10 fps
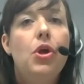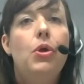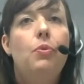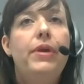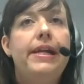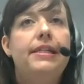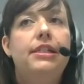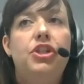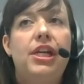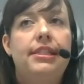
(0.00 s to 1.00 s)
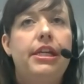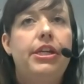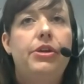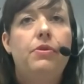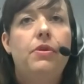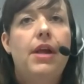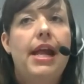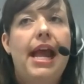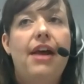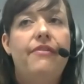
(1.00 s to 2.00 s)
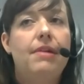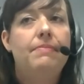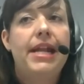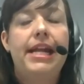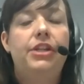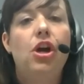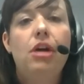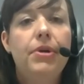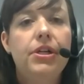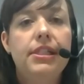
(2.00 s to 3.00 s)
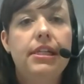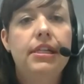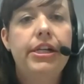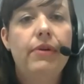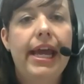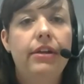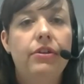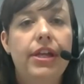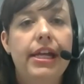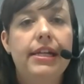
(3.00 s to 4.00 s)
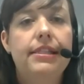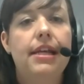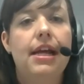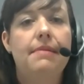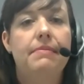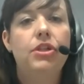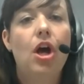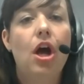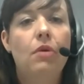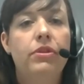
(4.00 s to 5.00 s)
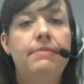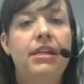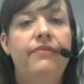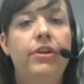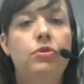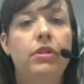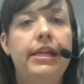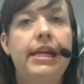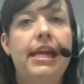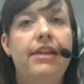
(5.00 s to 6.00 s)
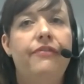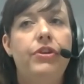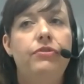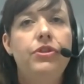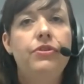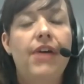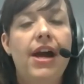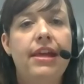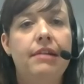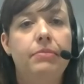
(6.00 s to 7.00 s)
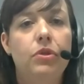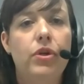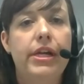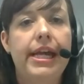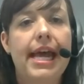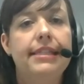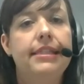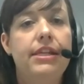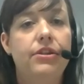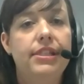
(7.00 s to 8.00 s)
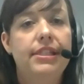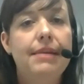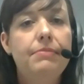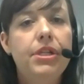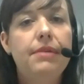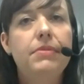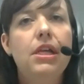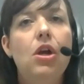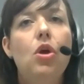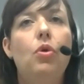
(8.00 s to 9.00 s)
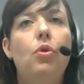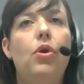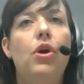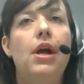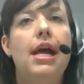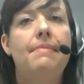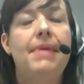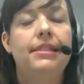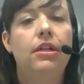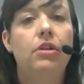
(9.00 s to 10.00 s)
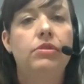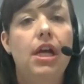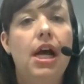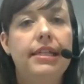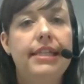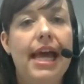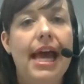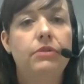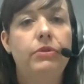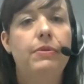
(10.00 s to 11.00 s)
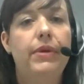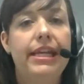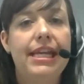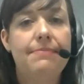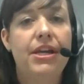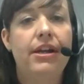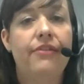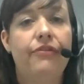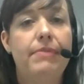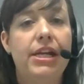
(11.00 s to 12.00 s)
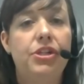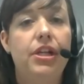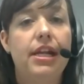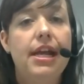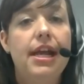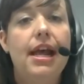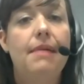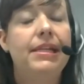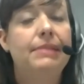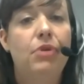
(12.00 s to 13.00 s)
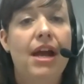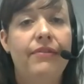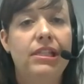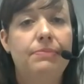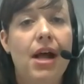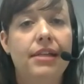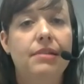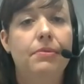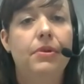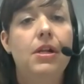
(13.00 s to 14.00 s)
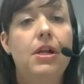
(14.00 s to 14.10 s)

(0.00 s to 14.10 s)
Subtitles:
We suggest that you have an HR person, handle this and talk with them individually. And if you do find that an employee has either symptoms or has a close contact, you want to keep their information as private as possible.